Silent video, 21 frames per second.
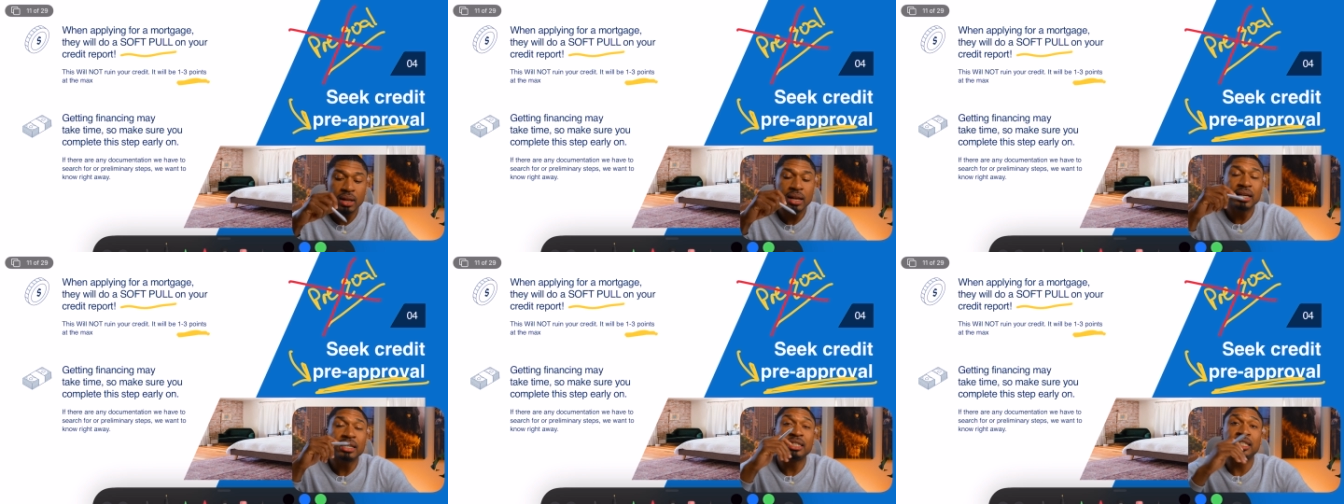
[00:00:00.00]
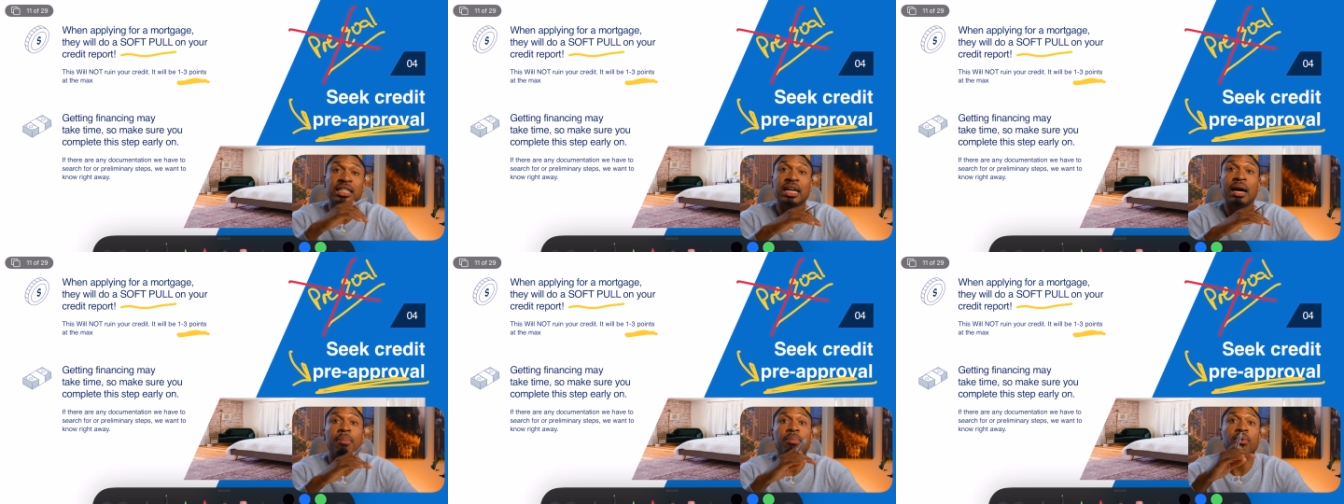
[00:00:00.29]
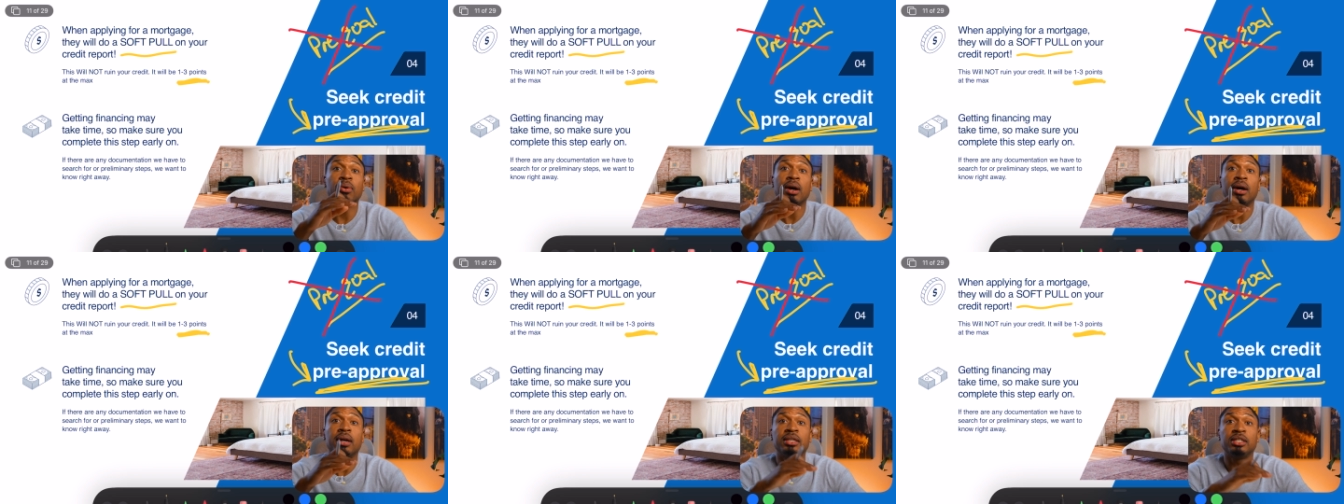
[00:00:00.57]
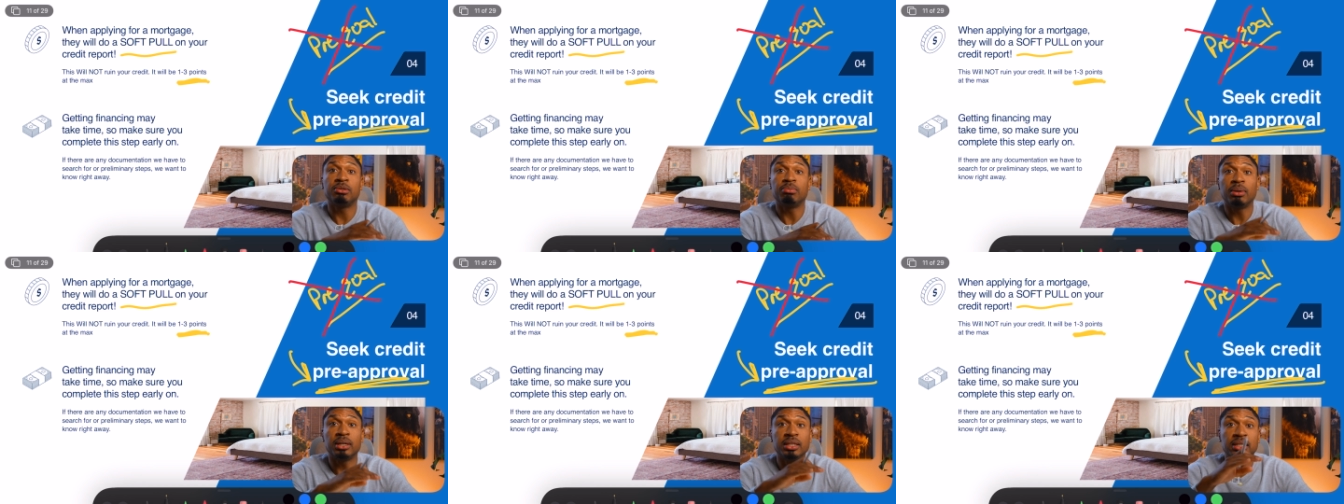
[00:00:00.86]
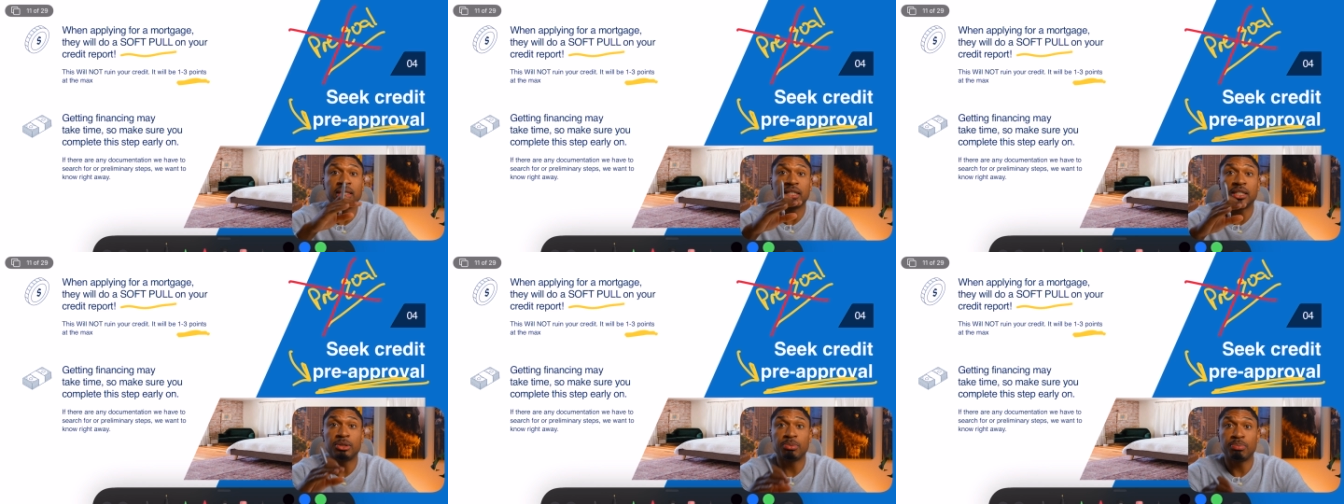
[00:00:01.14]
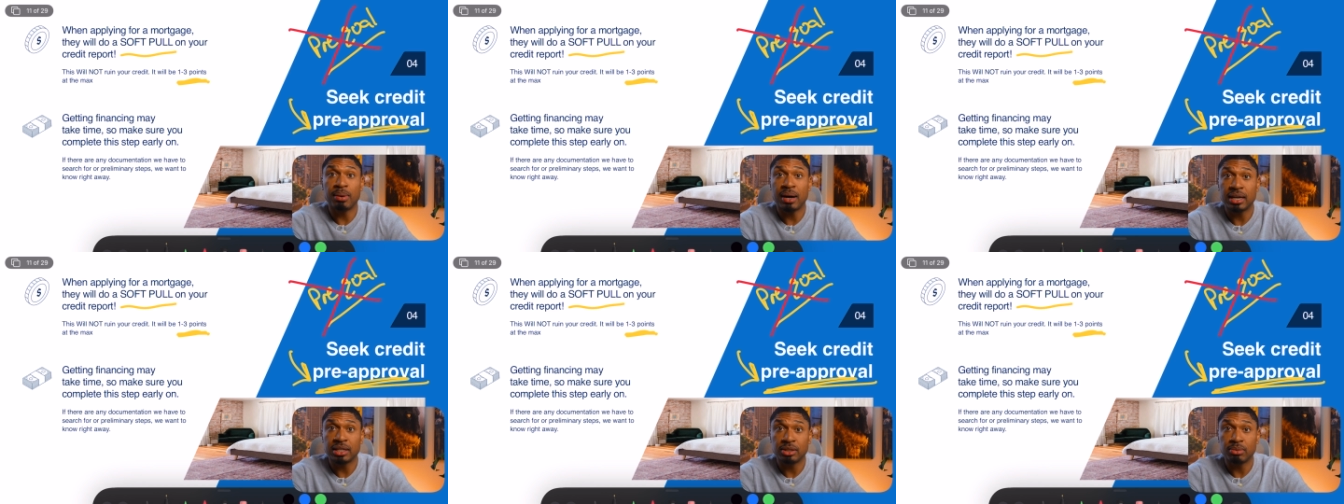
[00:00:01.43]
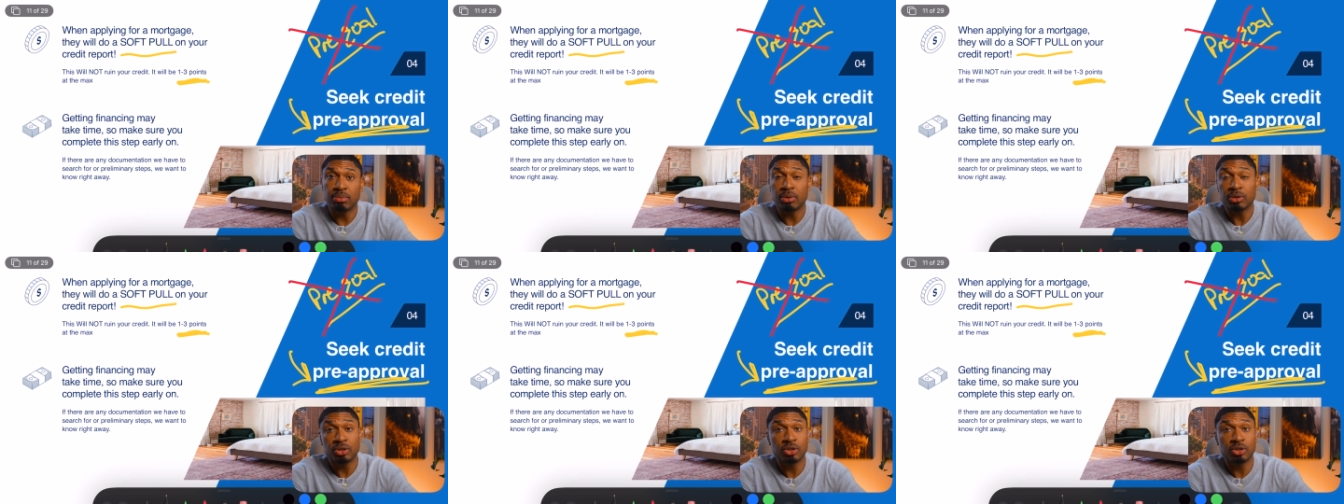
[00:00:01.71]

shop around as much as possible.